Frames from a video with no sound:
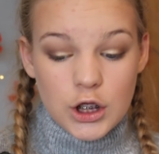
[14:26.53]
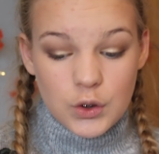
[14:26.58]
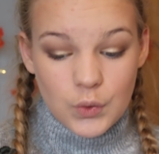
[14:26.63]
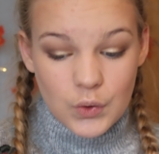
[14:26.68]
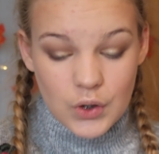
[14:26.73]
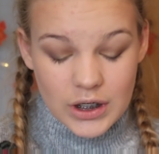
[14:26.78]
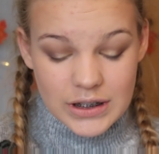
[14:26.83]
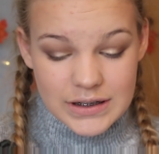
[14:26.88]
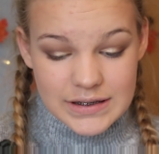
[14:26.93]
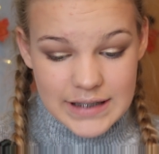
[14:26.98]

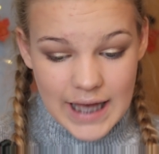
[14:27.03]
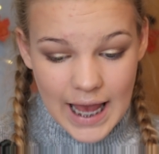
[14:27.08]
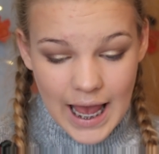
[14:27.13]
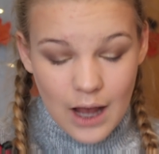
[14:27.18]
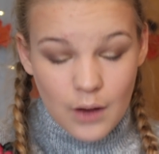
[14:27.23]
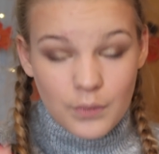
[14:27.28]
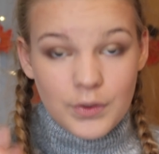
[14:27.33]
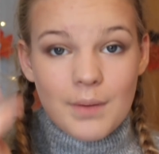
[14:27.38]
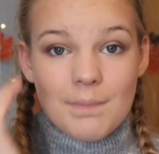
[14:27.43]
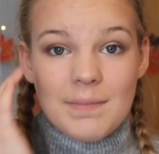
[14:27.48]
you look
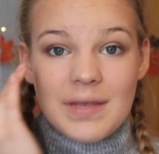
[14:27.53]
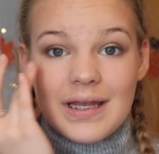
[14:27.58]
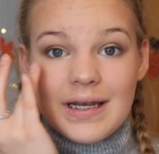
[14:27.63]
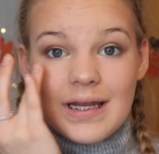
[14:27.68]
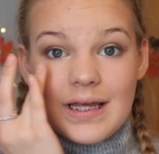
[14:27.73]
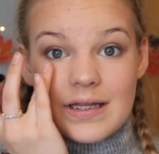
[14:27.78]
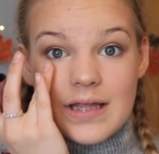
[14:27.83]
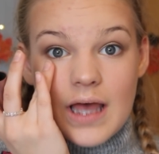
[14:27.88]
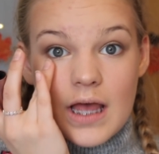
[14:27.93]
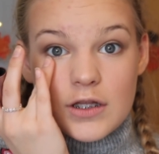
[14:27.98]
down,
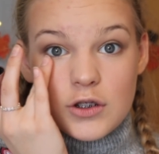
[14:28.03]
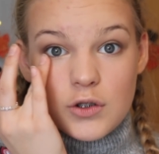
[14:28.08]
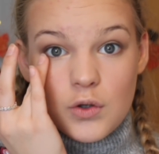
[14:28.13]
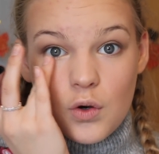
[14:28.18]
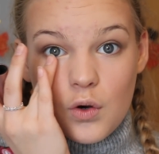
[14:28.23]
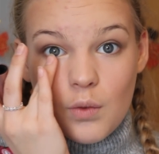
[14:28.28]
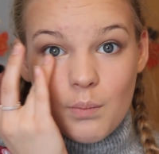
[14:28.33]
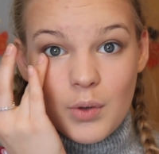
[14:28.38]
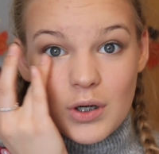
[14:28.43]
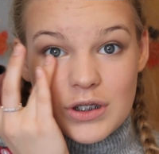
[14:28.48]
meaning that
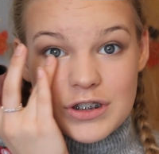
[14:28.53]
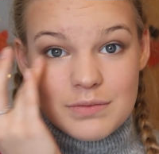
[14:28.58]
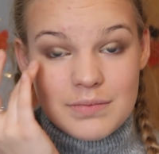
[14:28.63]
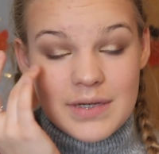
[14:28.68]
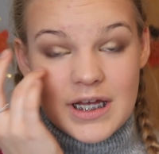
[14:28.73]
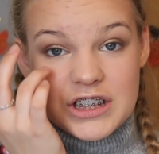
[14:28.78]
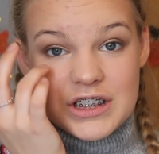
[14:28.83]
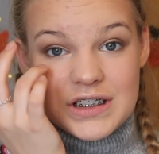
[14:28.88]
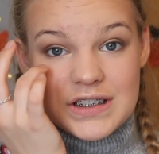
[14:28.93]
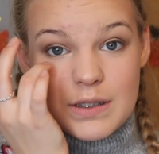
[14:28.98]
your bottom
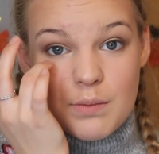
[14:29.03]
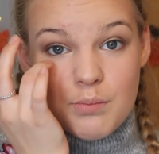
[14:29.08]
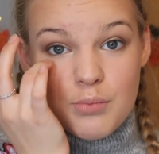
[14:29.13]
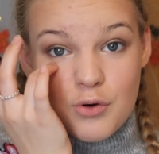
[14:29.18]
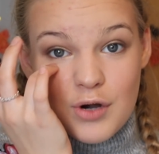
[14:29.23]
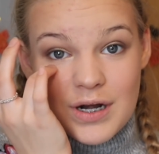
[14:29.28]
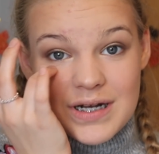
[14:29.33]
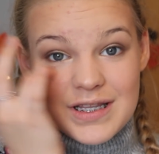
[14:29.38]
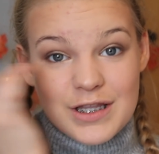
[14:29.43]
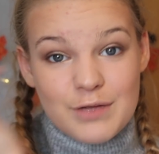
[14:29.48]
lashes
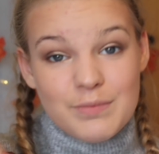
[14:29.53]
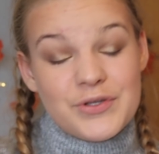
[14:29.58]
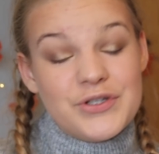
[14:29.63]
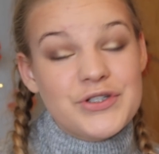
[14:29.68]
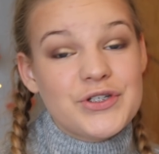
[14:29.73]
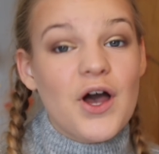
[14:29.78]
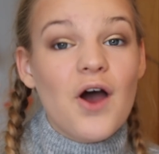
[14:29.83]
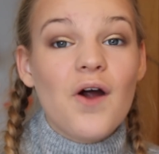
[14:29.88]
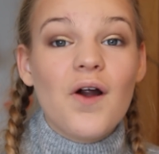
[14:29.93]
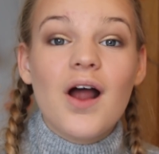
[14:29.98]
print the
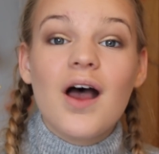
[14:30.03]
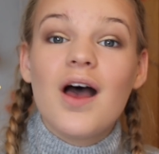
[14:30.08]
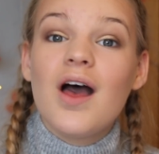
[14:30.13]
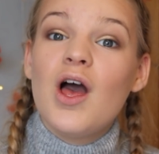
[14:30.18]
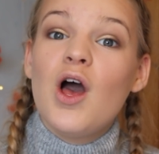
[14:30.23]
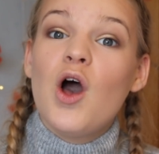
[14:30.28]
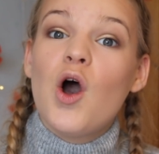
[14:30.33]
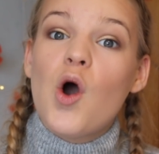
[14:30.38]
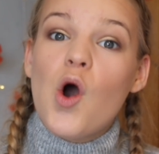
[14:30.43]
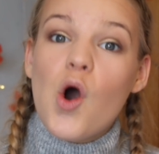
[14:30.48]
mascara
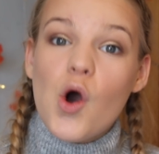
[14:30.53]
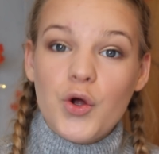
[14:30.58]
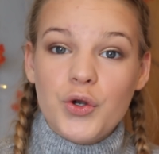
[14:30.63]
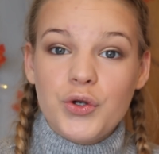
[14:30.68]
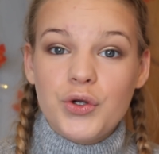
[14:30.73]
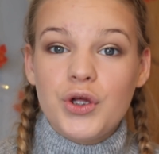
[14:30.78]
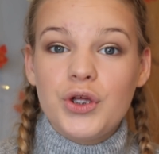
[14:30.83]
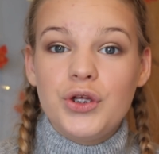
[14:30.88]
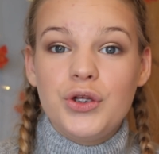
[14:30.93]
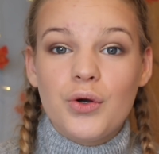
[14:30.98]

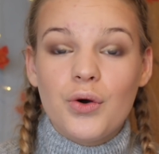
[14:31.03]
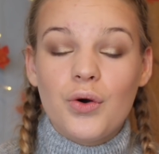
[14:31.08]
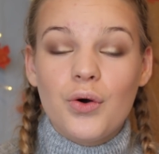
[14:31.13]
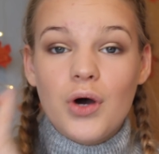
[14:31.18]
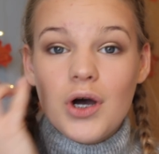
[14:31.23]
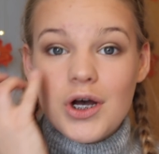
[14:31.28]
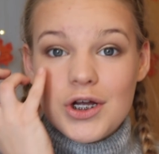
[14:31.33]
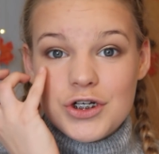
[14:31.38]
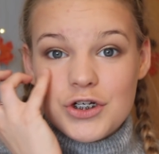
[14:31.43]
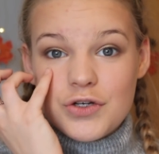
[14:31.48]
on
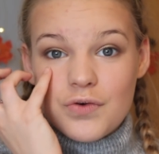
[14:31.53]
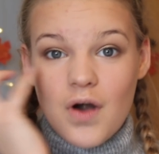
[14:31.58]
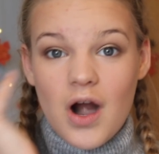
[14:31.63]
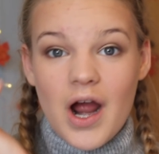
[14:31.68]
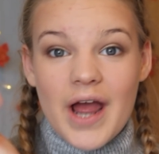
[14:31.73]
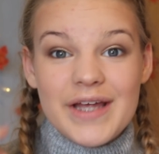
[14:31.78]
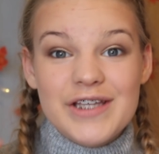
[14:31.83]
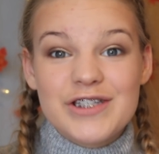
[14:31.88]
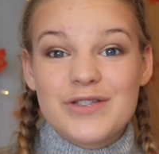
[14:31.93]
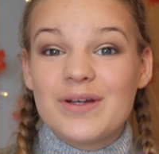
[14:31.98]
your under
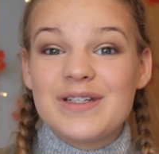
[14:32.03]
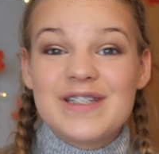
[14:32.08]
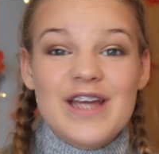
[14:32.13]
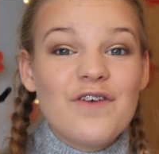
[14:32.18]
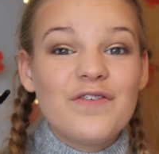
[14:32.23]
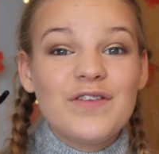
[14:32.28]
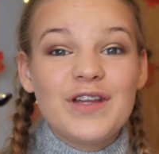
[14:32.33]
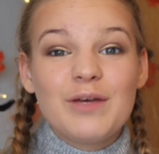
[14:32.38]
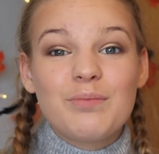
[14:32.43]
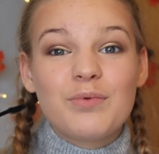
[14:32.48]
eye, so I
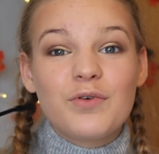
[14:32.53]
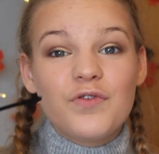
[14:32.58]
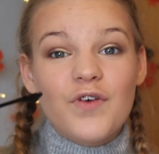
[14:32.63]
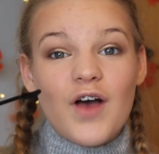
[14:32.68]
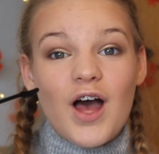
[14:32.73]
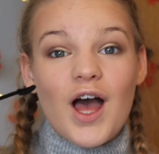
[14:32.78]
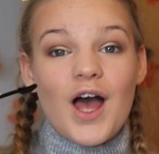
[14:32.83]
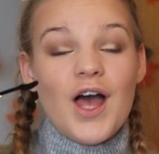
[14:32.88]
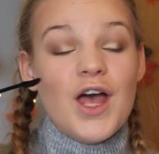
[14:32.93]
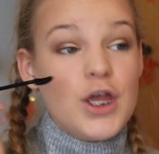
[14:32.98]
definitely
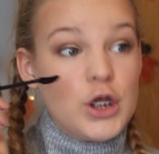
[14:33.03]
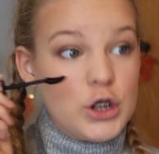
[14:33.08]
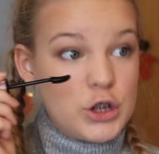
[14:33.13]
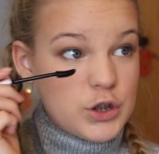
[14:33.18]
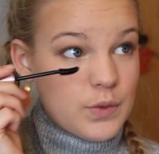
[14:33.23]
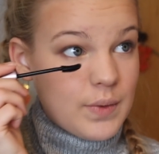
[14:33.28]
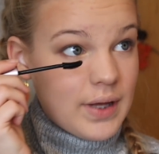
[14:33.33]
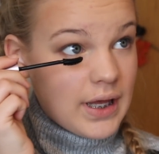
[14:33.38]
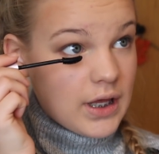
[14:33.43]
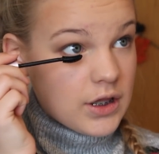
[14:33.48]
prefer
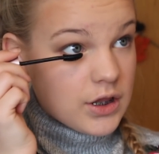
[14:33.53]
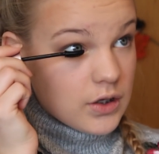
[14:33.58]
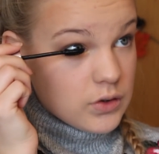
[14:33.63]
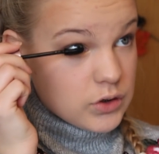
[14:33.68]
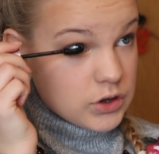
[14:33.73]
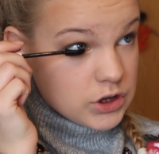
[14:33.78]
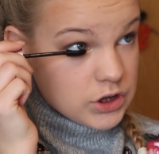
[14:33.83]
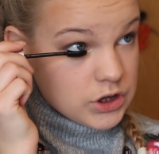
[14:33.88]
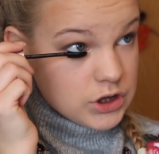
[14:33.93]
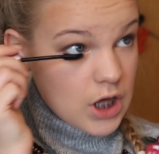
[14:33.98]
doing
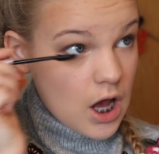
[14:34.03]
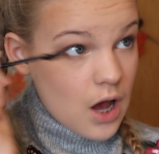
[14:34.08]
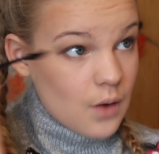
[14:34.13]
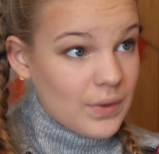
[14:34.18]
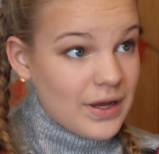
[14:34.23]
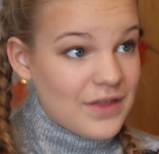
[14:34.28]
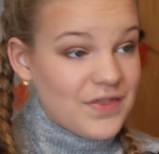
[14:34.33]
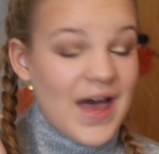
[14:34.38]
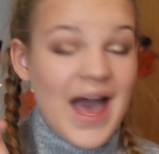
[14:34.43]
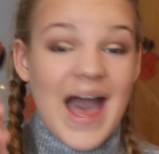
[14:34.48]
those to
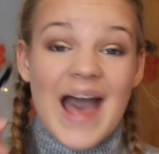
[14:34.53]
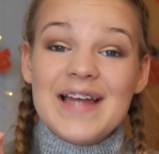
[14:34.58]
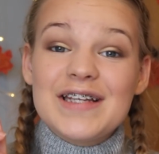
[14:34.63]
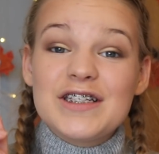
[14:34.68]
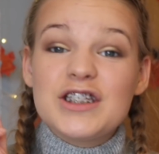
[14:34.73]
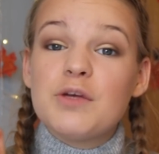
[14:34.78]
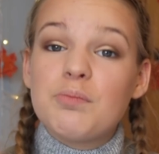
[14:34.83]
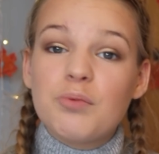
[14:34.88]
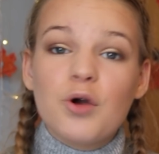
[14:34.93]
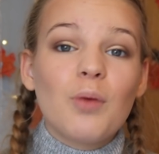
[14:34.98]
start with,
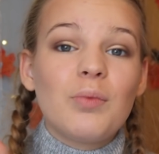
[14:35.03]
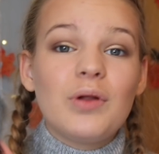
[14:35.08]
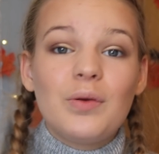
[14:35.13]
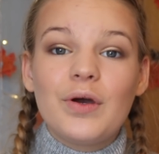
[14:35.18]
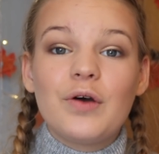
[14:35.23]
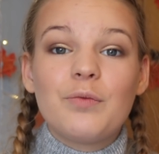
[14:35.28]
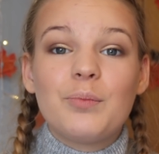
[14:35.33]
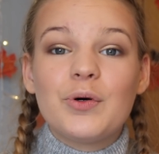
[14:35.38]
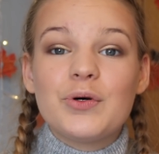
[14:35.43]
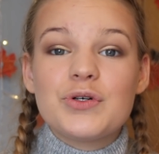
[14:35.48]
and you probably
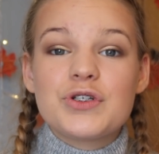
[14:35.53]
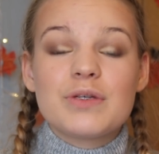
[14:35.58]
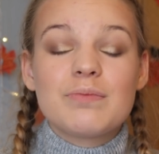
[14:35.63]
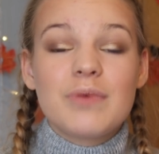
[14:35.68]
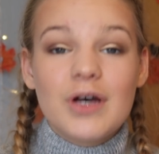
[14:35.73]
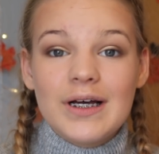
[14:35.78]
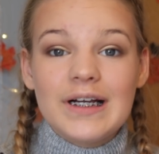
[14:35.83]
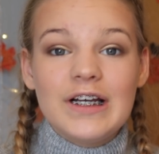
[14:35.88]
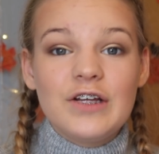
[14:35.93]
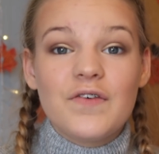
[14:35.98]
will pull
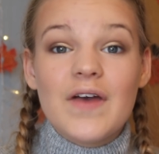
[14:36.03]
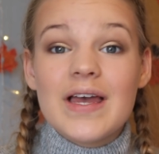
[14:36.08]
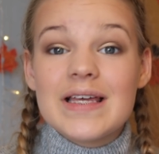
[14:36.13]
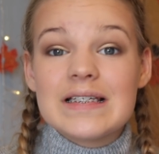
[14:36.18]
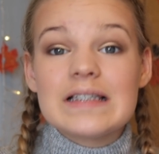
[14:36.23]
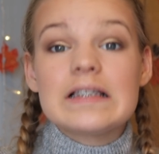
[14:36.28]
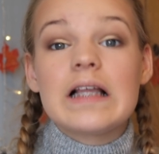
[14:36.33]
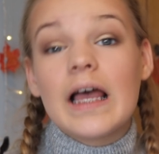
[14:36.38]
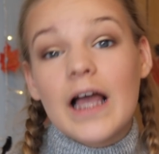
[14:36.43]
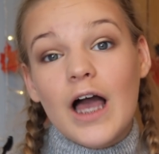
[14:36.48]
some ugly
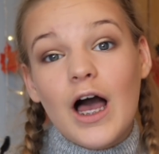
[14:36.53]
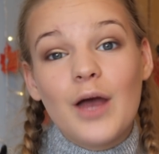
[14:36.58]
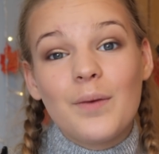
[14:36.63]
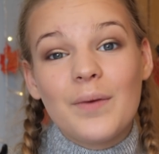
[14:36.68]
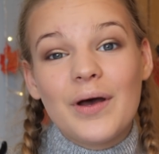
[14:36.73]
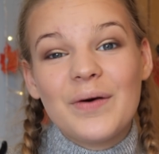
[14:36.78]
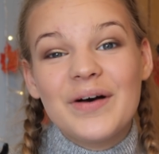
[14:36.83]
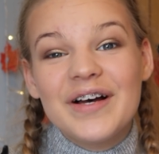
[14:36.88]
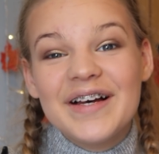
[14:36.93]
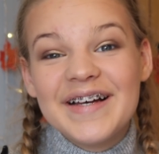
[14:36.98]
faces like I
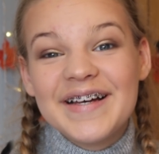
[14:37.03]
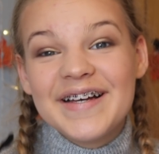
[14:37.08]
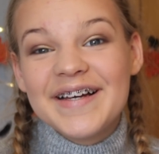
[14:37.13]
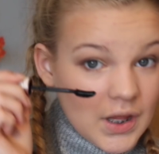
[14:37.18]
will.